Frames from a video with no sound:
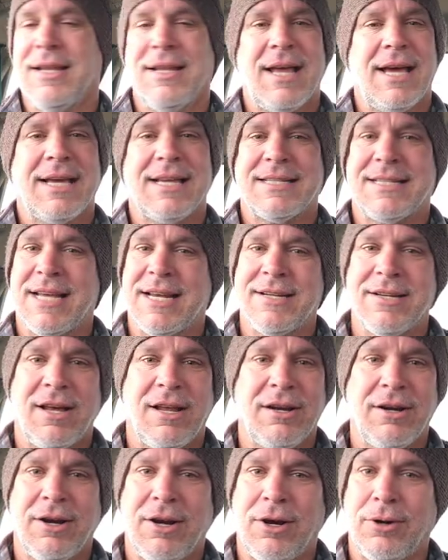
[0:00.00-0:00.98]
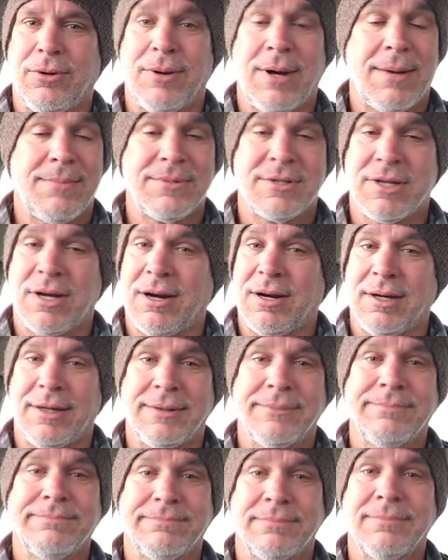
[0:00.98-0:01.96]
like a $10 hoe. I'm
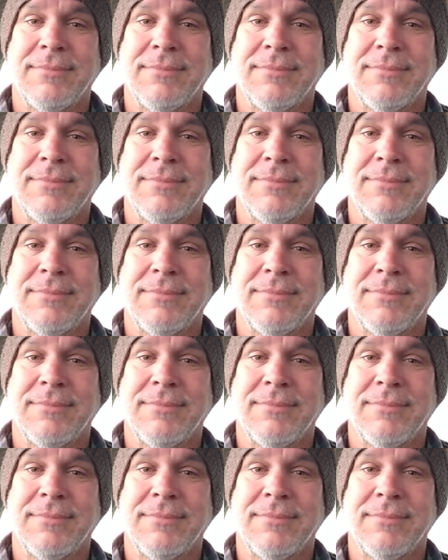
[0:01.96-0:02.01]
sorry.